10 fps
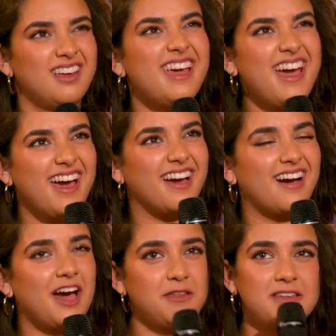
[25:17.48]
Yeah,
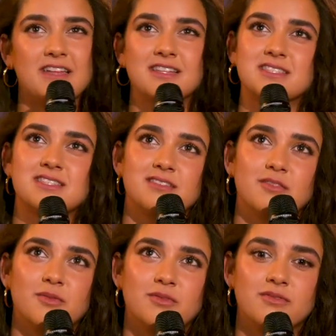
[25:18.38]
I think
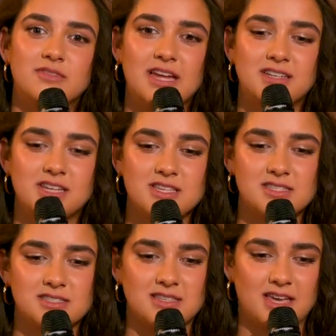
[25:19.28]
that
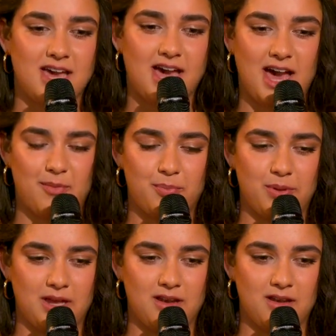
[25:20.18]
does
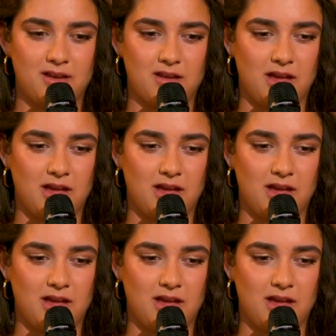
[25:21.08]
happen.